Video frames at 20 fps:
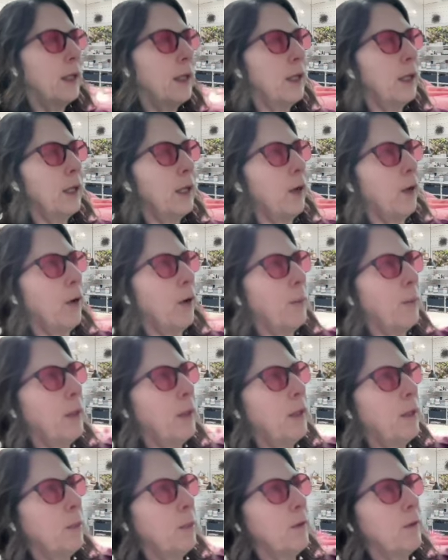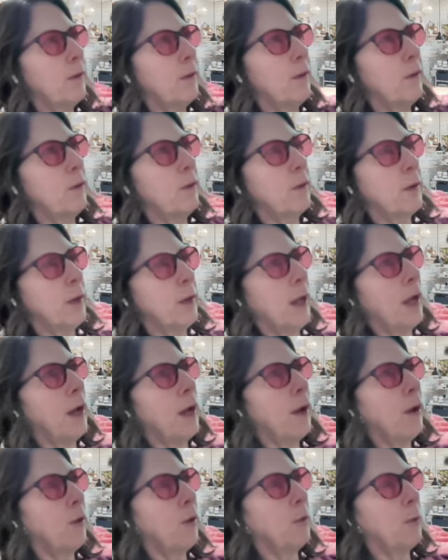in the position
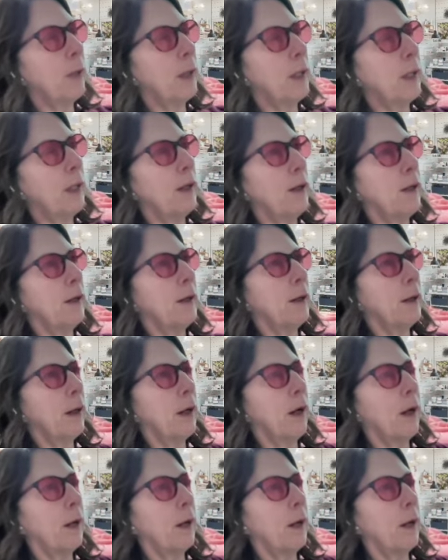now where